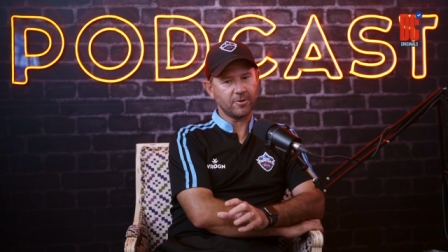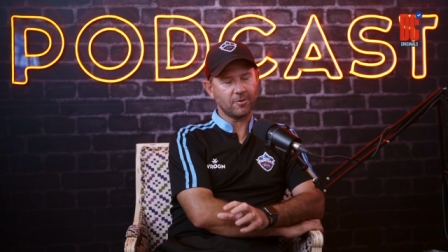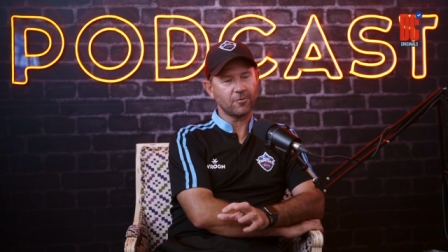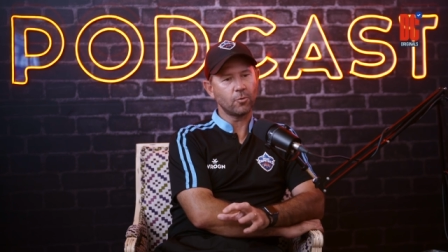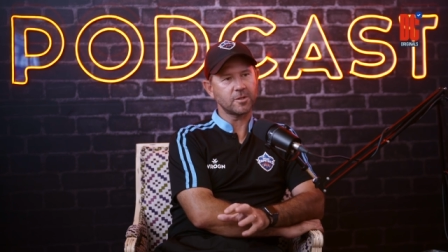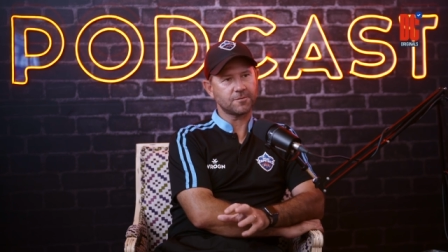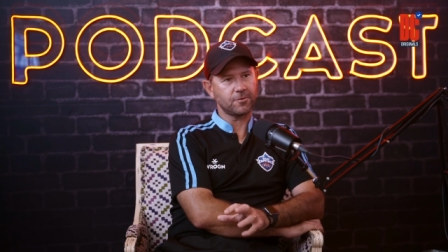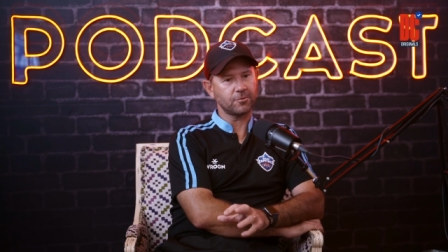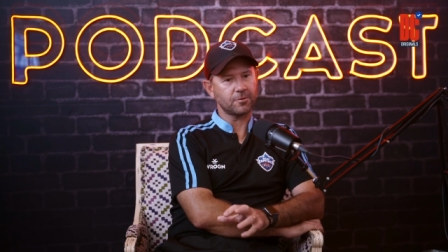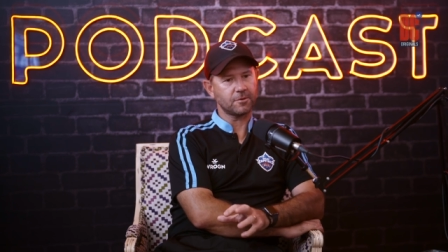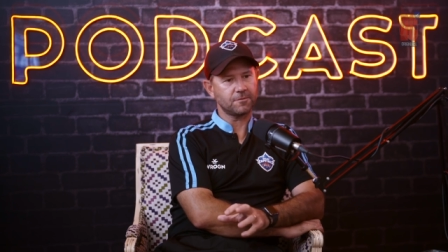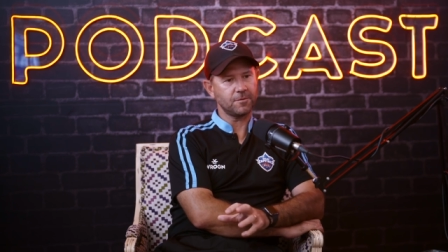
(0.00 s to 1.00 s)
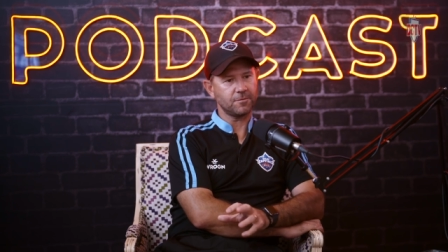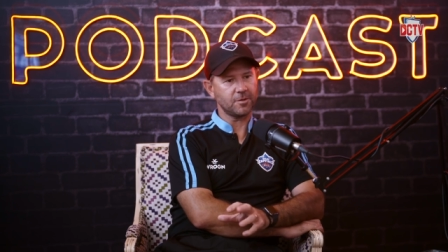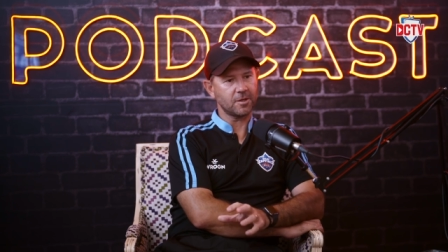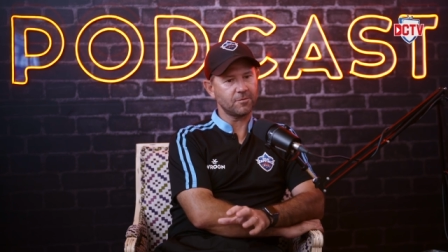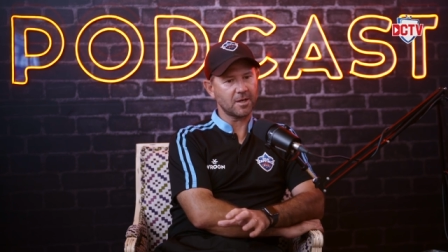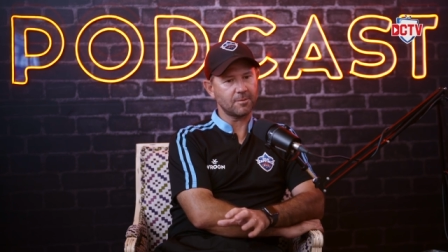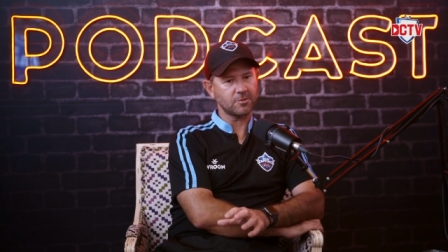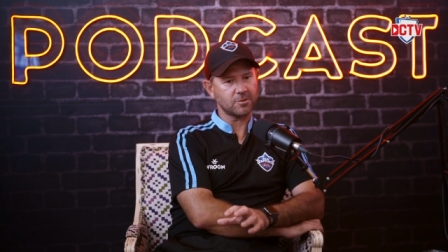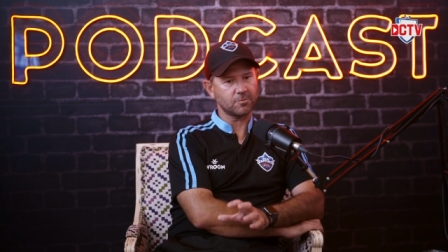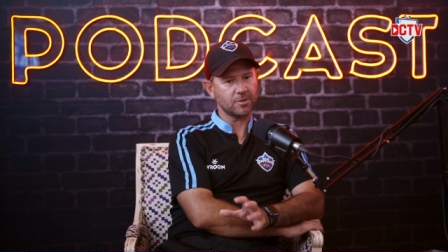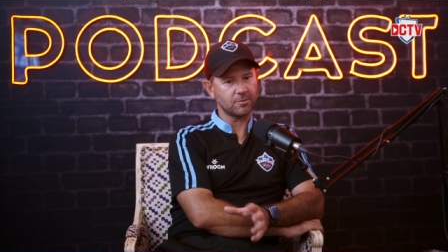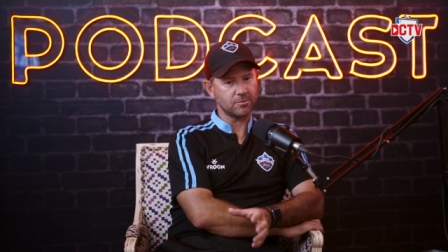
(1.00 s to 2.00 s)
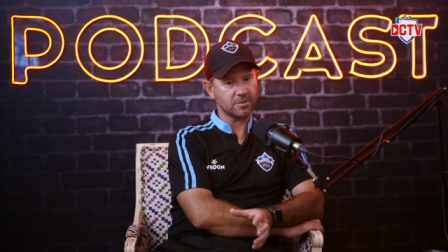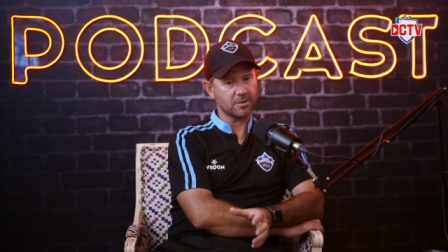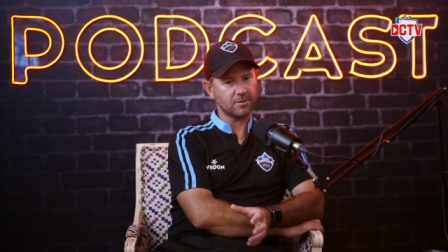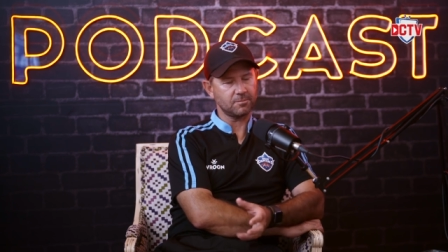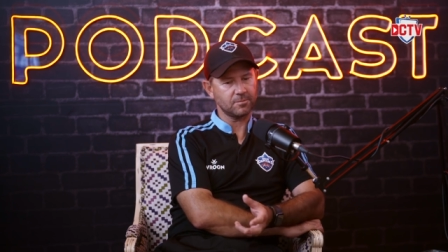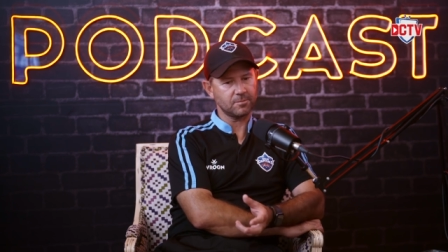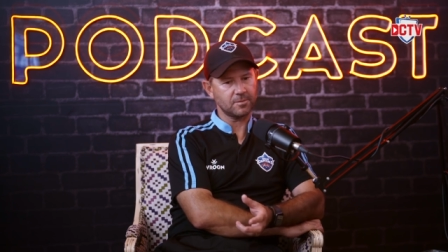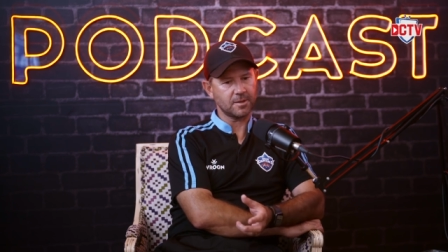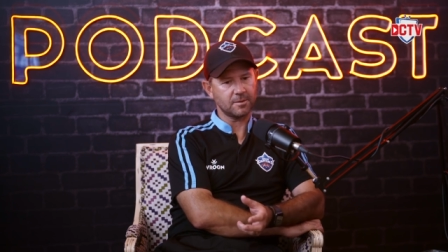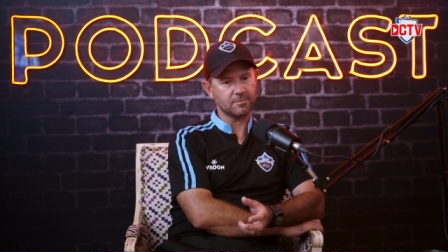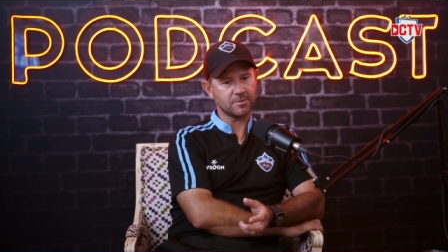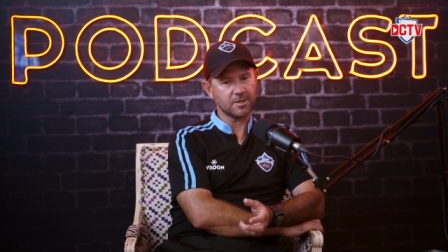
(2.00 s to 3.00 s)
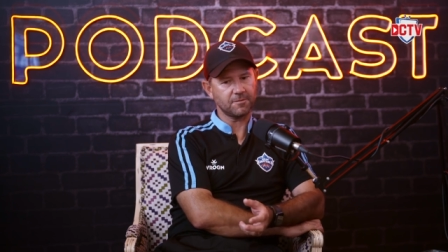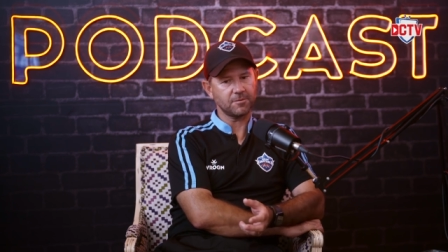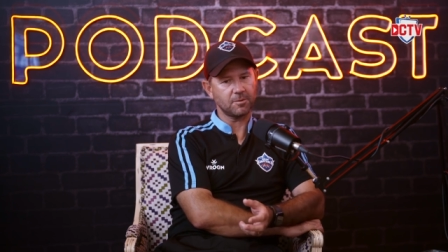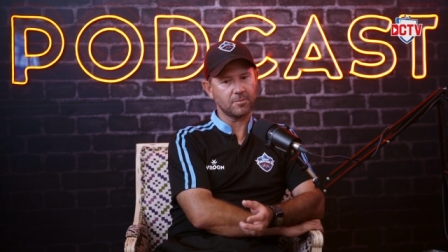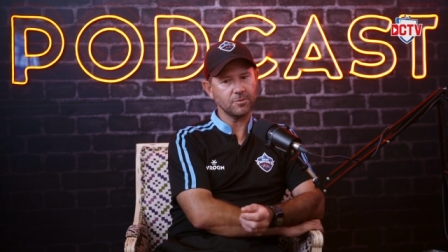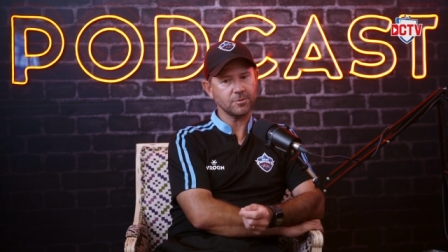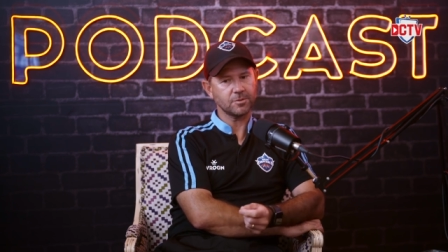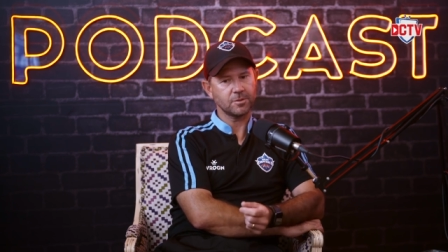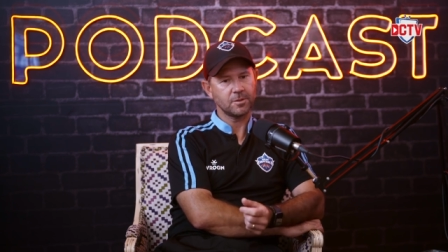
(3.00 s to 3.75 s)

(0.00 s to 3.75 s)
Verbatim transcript: And I've always felt that the 50 over game was the one that was going to um, suffer the most.